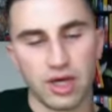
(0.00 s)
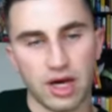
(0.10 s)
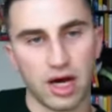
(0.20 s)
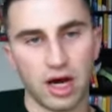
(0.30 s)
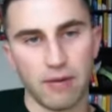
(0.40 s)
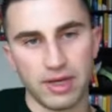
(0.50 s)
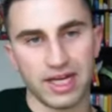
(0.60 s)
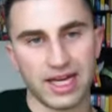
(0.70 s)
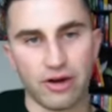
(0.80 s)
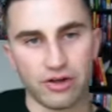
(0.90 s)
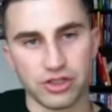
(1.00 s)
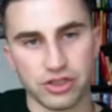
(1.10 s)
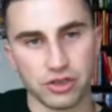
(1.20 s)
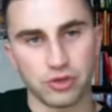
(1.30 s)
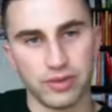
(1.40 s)
And how did
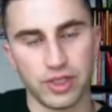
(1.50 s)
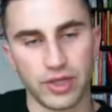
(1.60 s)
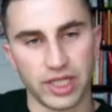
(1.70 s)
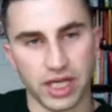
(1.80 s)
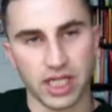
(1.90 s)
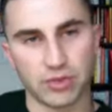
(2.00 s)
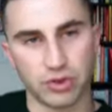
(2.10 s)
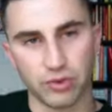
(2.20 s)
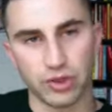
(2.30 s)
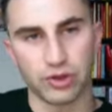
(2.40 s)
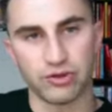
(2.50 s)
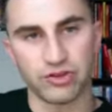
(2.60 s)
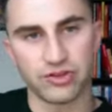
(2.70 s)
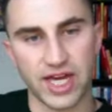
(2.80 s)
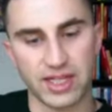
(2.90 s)
you, engage with those
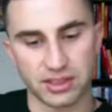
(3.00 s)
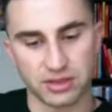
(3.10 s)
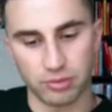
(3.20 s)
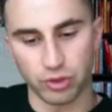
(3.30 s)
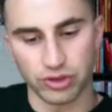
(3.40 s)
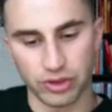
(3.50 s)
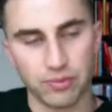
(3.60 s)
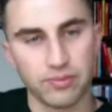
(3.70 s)
fans that supported you?